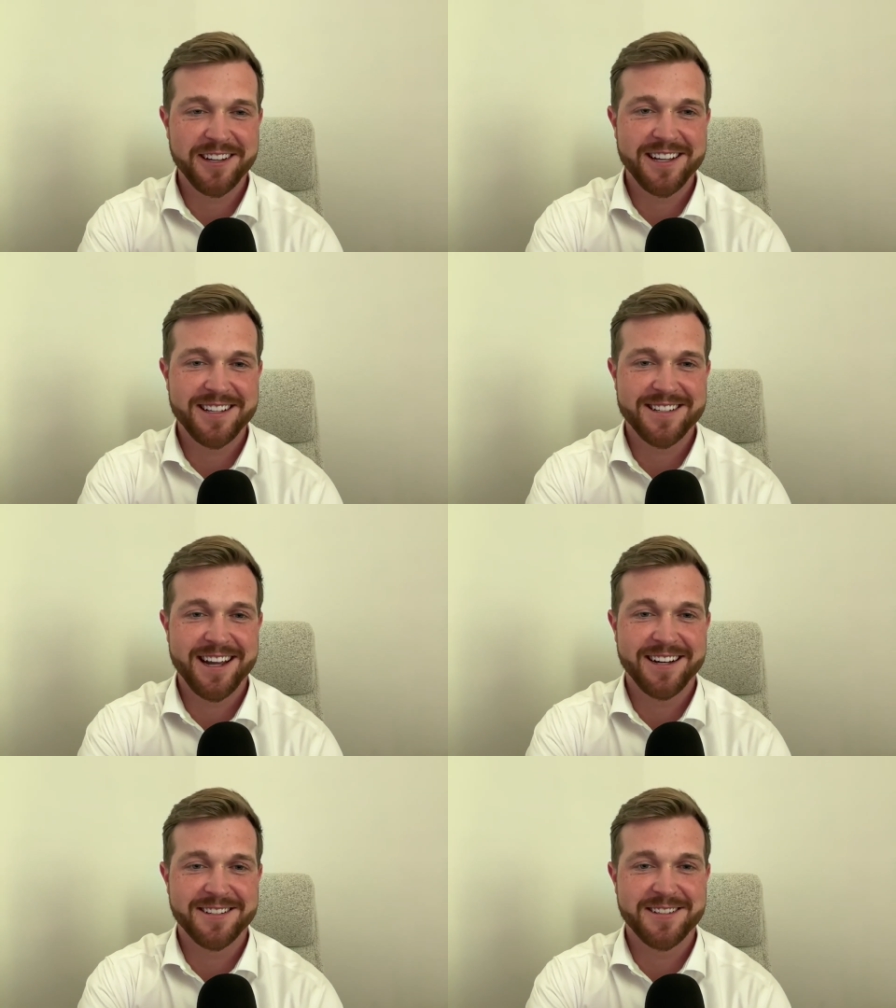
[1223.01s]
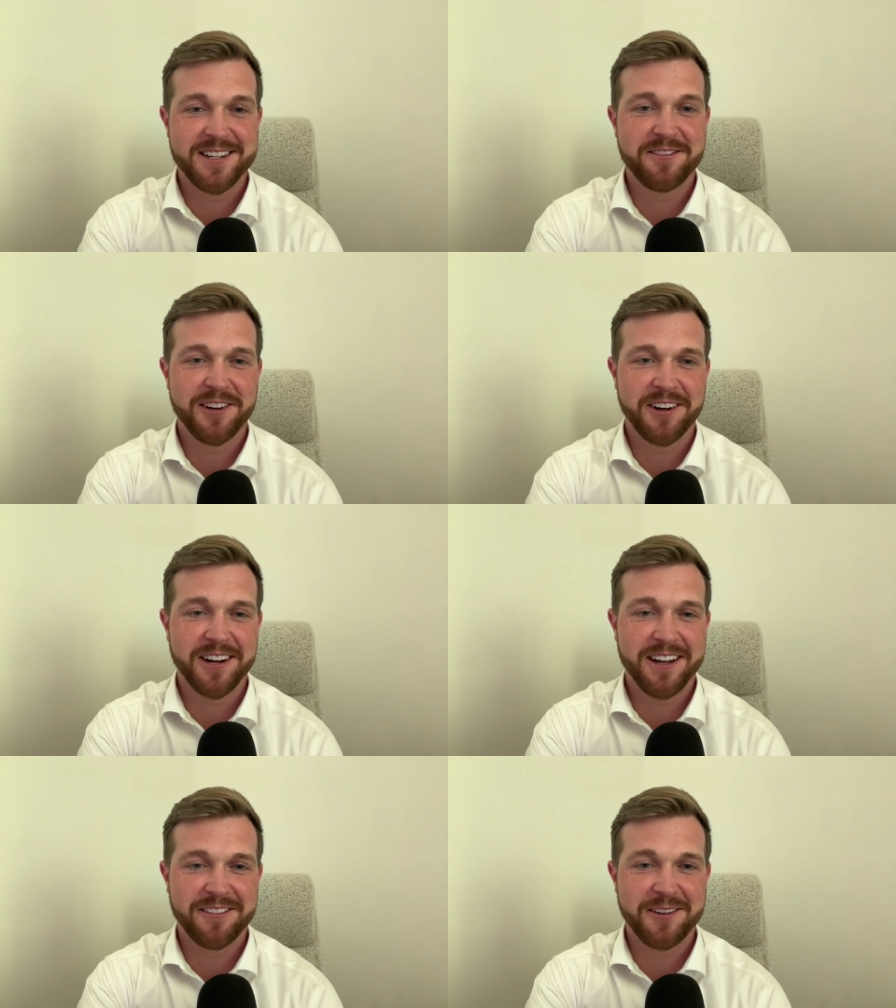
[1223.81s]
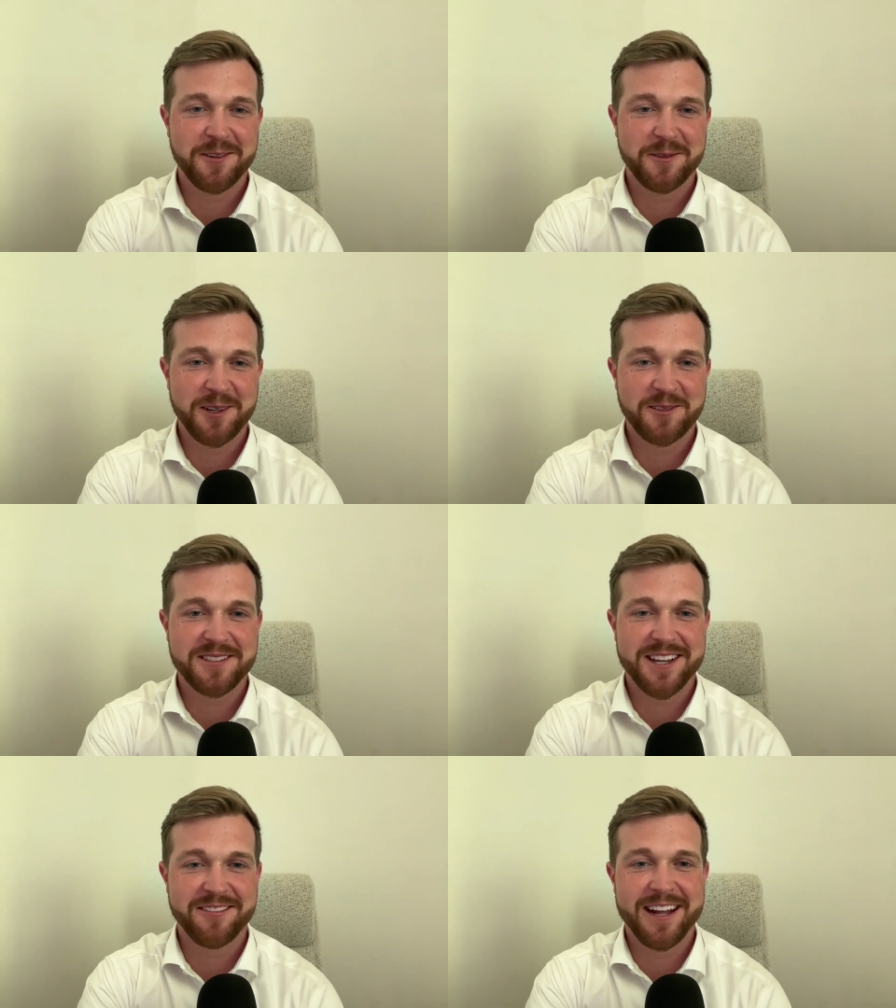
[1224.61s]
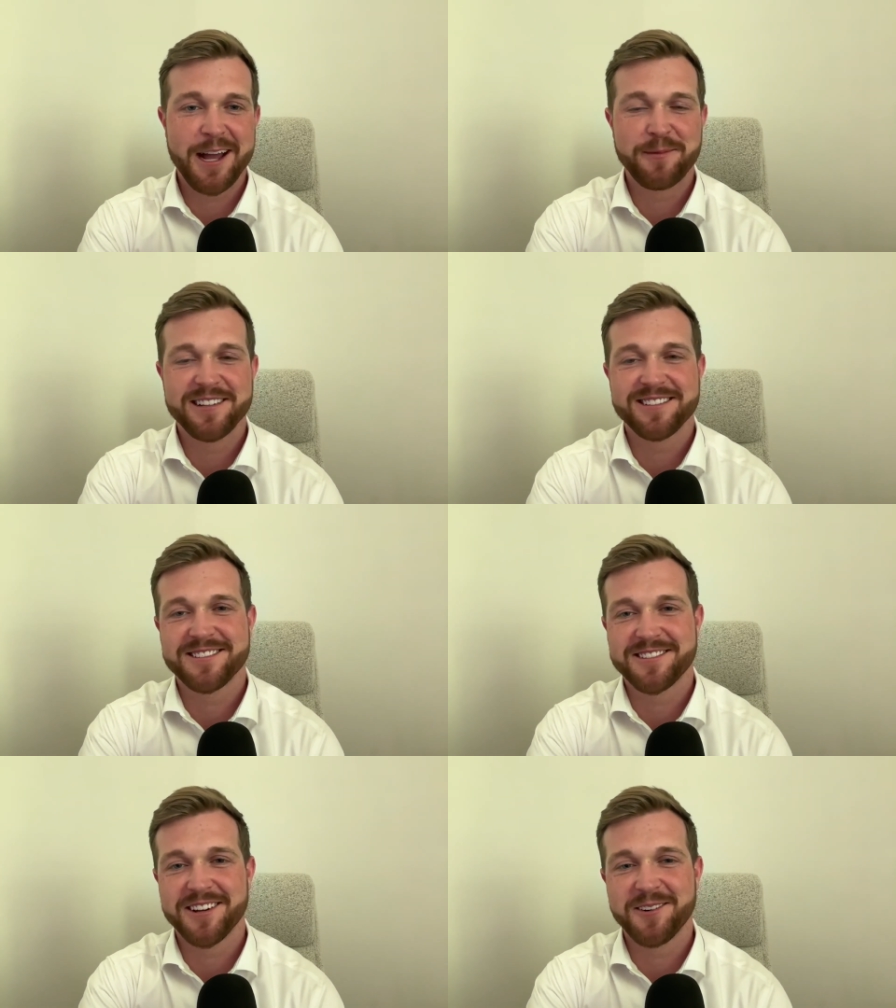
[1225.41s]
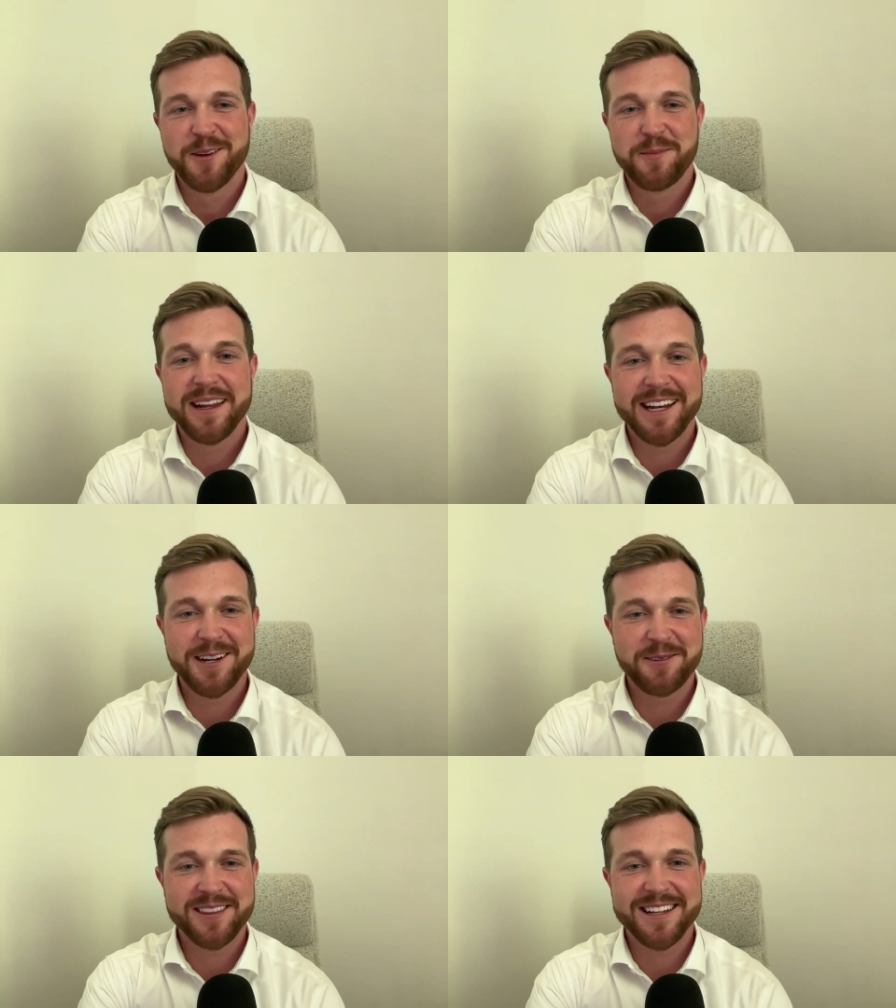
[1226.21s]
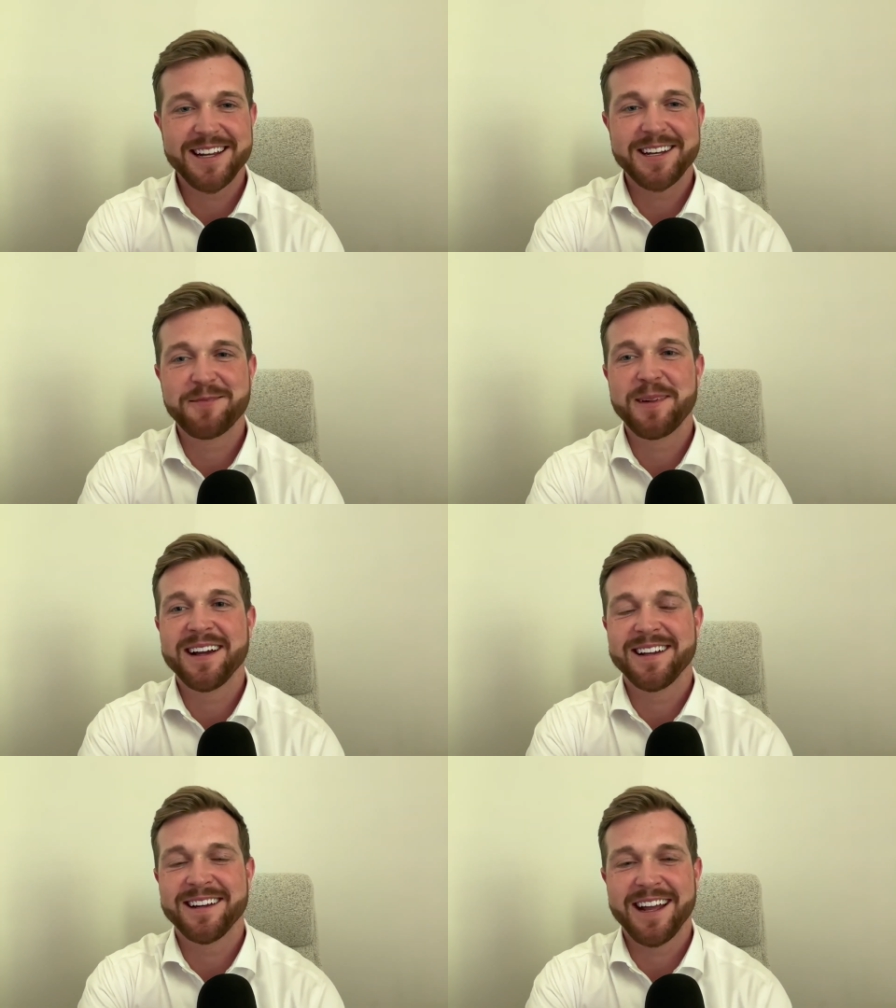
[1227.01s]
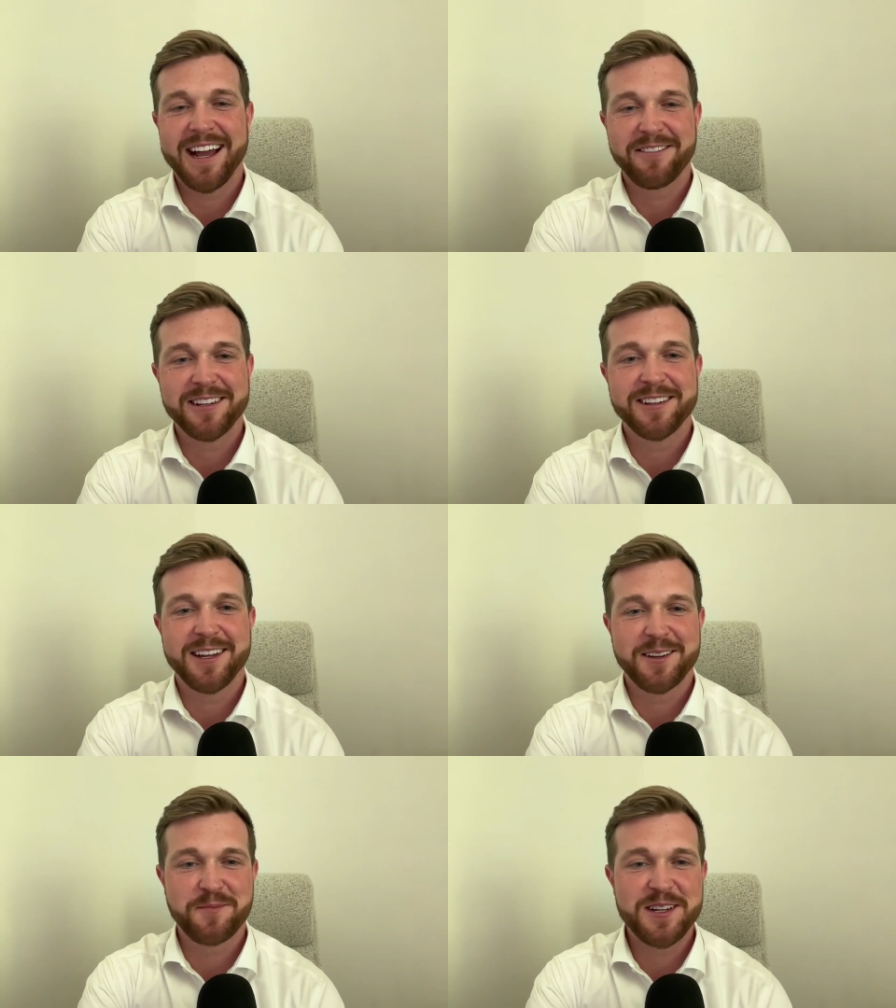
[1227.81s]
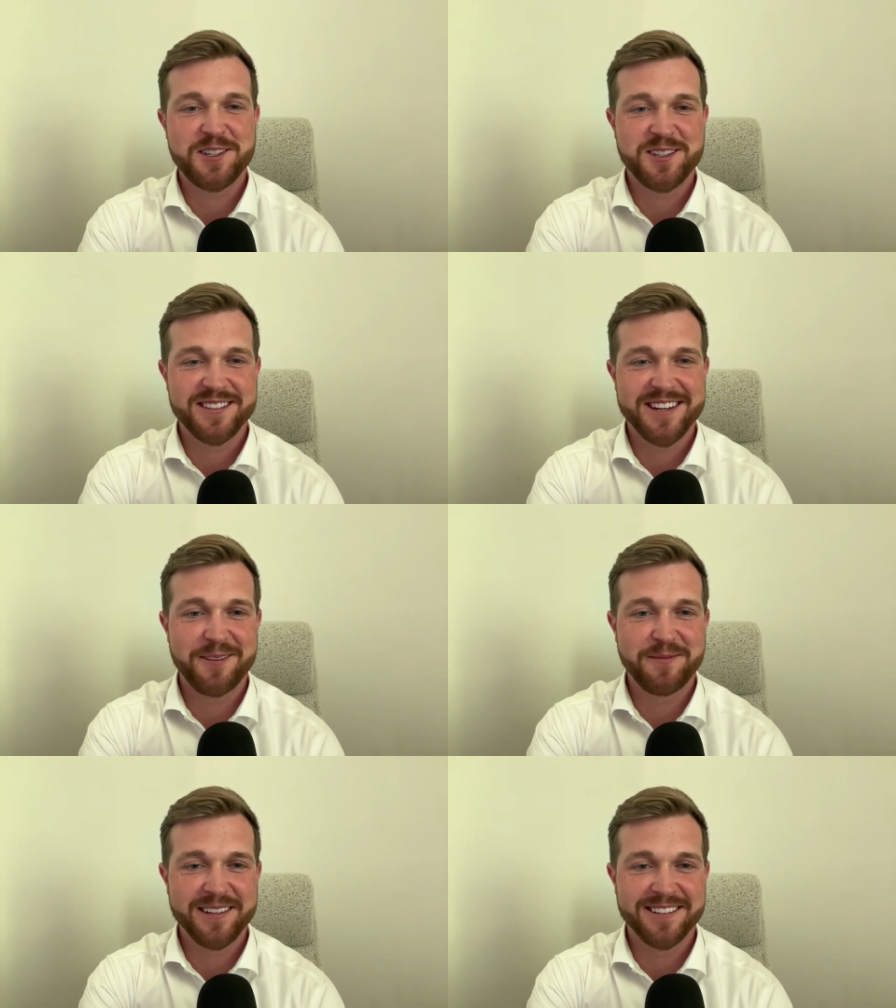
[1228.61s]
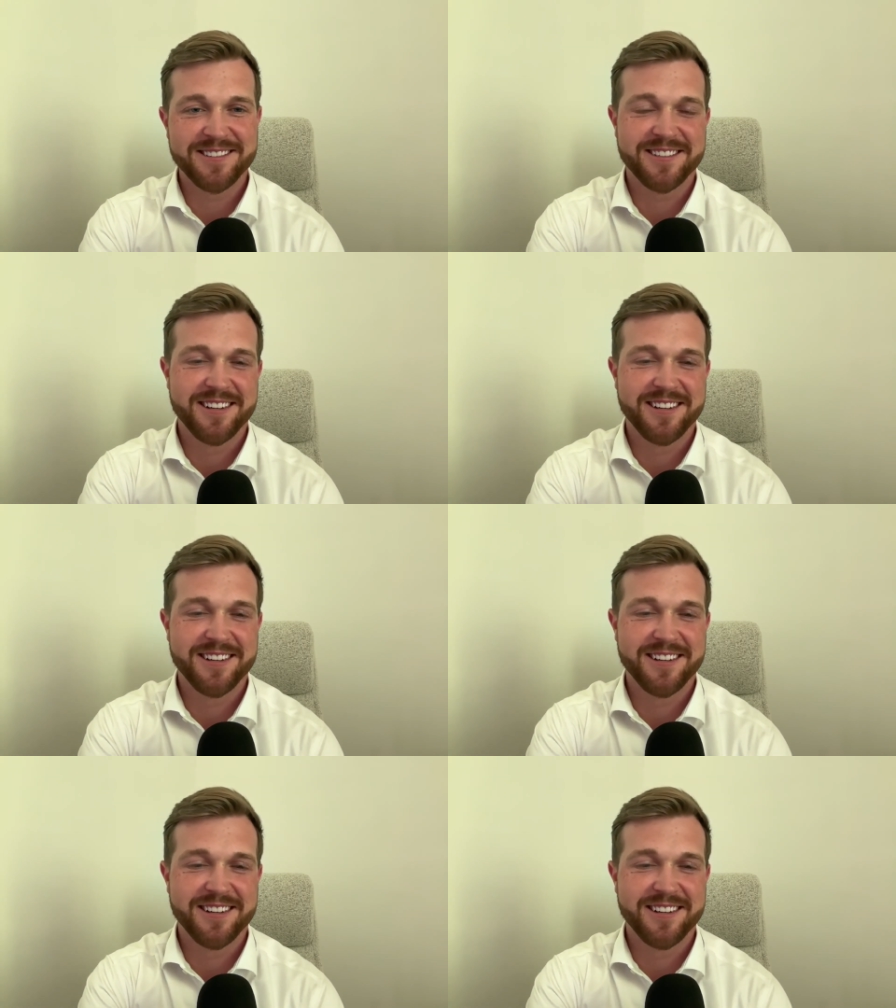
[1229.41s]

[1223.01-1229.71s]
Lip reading: His dad is Stephen R. Covey, who wrote Seven Habits. So beginning with the end in mind, having like mission statements,